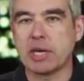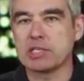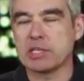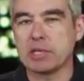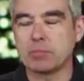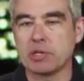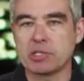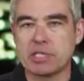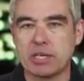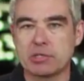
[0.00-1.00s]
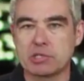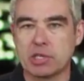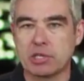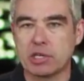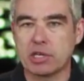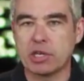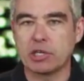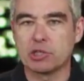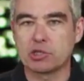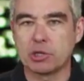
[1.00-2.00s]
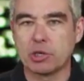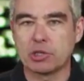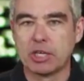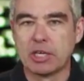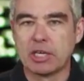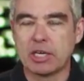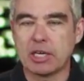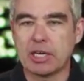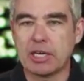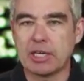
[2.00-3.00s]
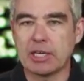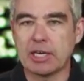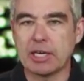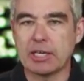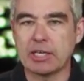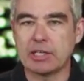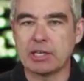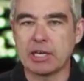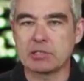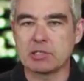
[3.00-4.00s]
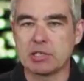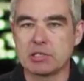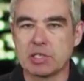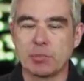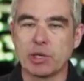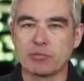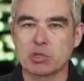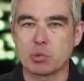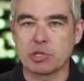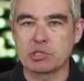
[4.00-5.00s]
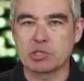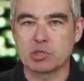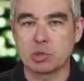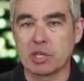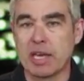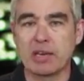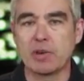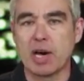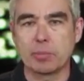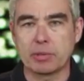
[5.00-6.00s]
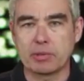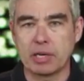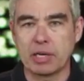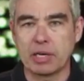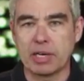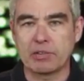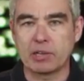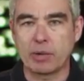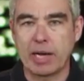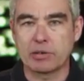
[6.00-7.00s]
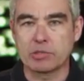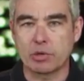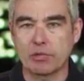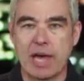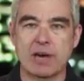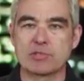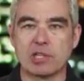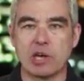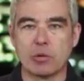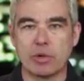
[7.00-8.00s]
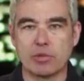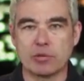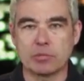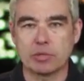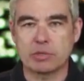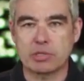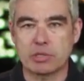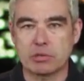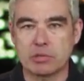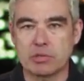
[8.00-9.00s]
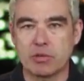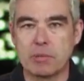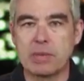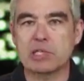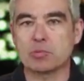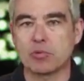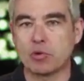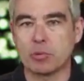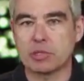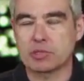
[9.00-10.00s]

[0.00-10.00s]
to hit Bernie Sanders on gun control, he stumbled over his words and just sort of gave up, and the crowd sort of laughed along with him. It was a very mixed performance.